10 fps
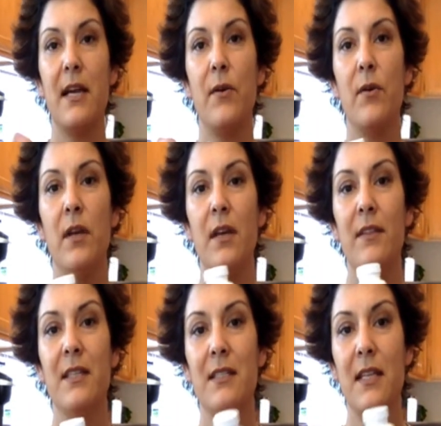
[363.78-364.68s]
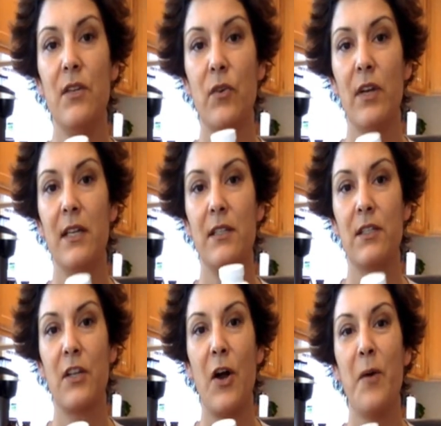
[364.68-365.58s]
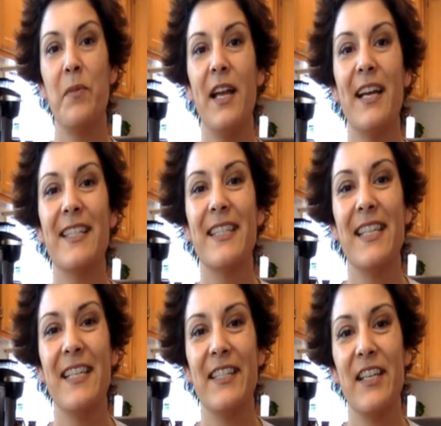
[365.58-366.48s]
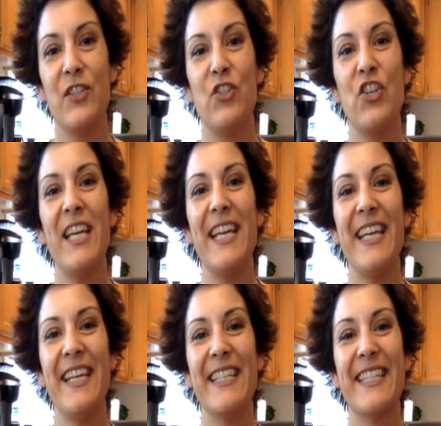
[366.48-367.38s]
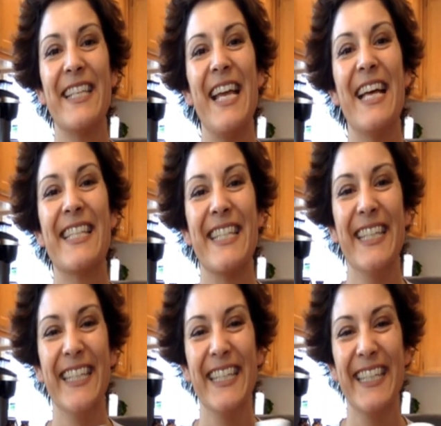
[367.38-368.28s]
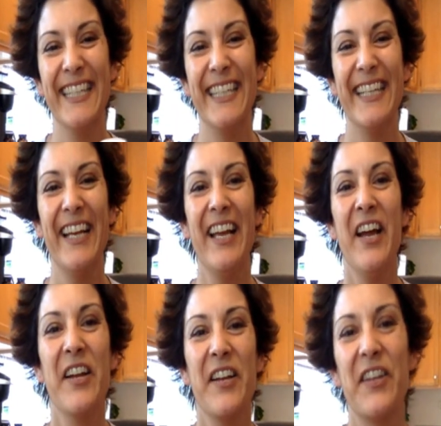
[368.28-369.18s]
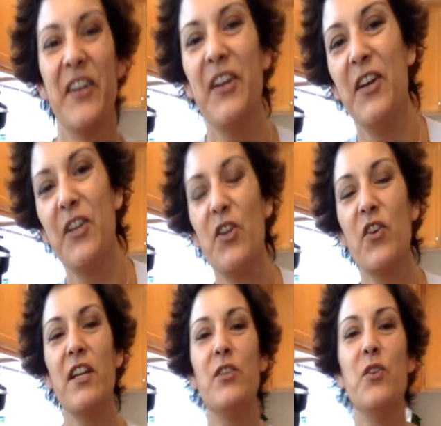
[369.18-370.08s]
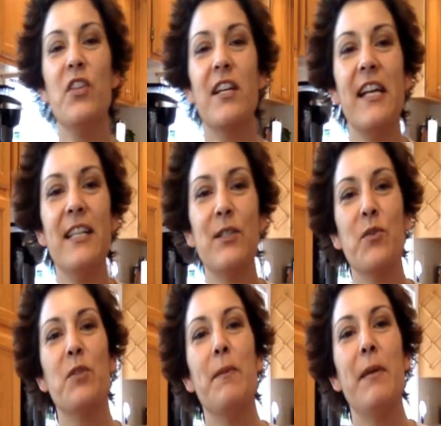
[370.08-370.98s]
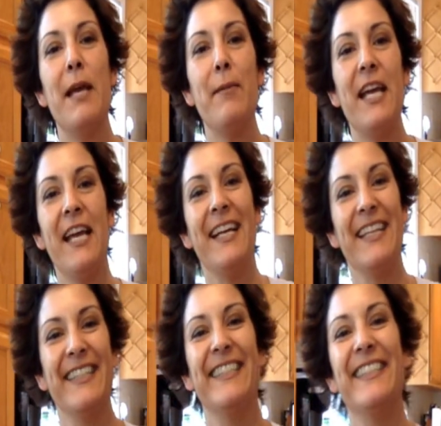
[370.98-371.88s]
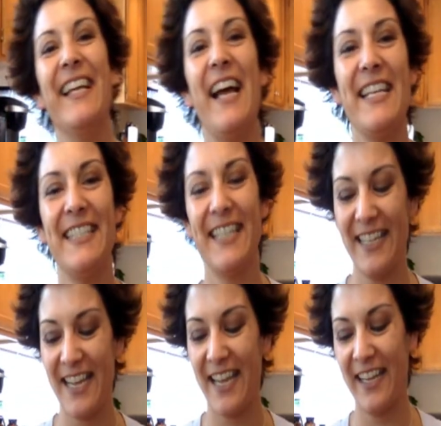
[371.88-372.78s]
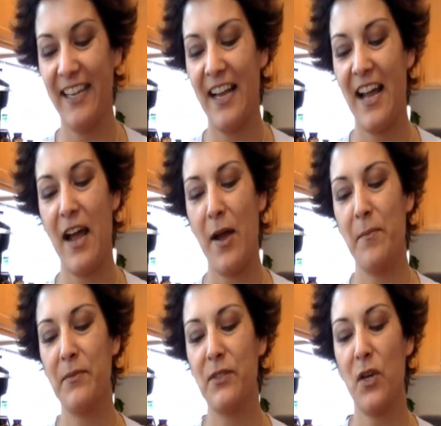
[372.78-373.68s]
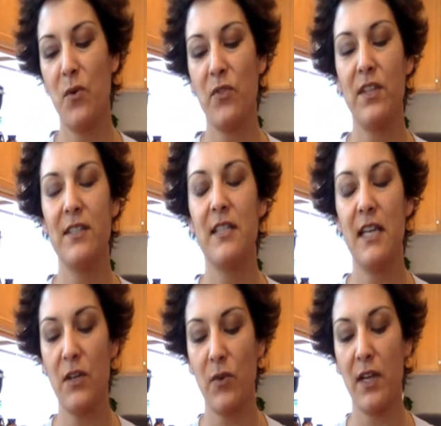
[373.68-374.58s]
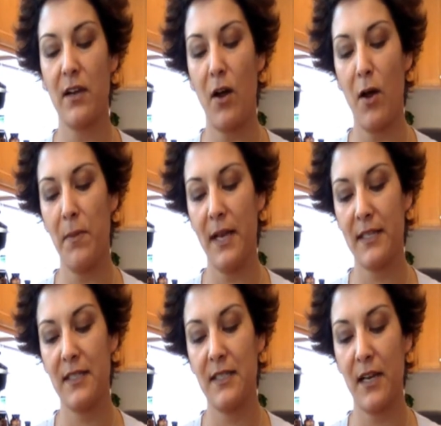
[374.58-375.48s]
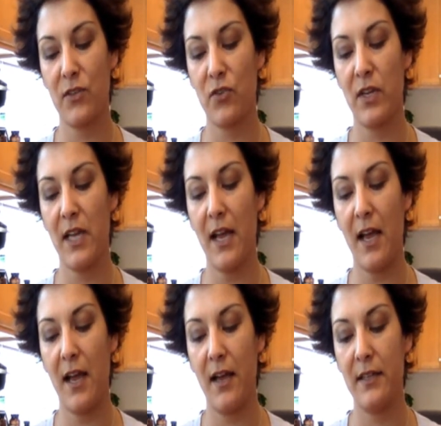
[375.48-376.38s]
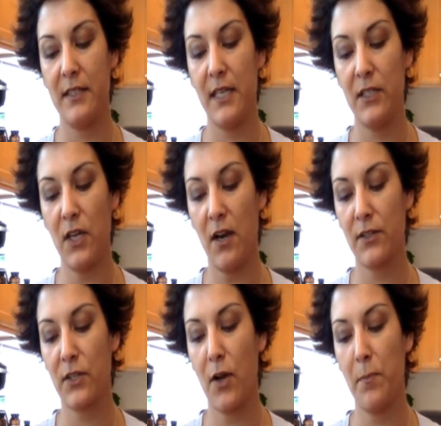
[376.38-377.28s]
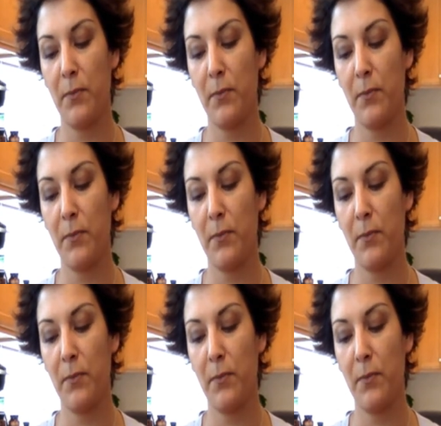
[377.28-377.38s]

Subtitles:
Now, this Zendocrine Complex, Cindy says, cheese, yes. You're going to do the cleanse with me, baby. Hi, Cindy. So the Zendocrine Complex is actually a detox